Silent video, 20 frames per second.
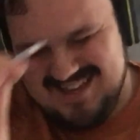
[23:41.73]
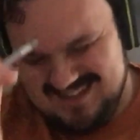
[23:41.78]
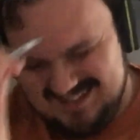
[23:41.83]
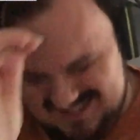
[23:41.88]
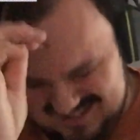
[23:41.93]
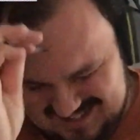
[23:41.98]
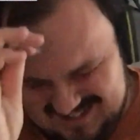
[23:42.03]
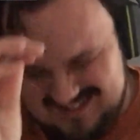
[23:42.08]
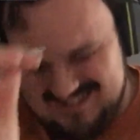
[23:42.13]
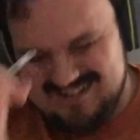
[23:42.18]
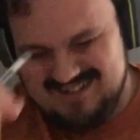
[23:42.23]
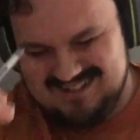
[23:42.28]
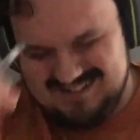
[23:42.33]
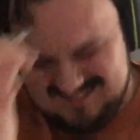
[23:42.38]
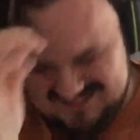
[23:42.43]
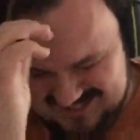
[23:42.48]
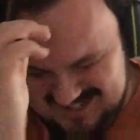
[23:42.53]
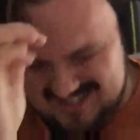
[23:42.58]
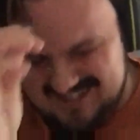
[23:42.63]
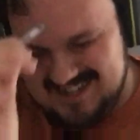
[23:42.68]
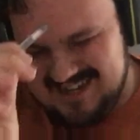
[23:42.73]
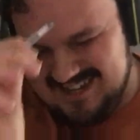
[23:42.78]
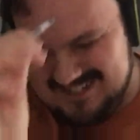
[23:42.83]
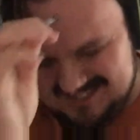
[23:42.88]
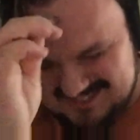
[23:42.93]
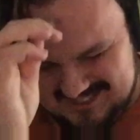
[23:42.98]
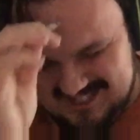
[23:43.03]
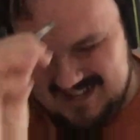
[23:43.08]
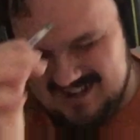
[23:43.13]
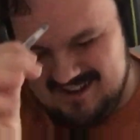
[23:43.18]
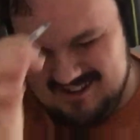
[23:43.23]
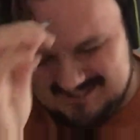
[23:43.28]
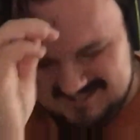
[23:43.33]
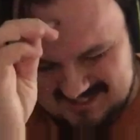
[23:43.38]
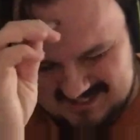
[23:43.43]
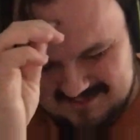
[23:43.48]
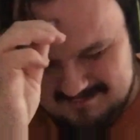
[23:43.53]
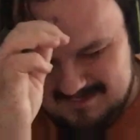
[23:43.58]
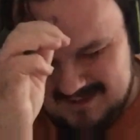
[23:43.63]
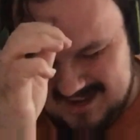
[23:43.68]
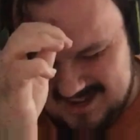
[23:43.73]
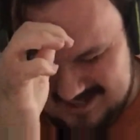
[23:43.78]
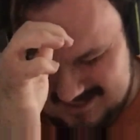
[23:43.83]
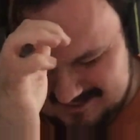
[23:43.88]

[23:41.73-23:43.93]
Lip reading: oh my god, just hearing a man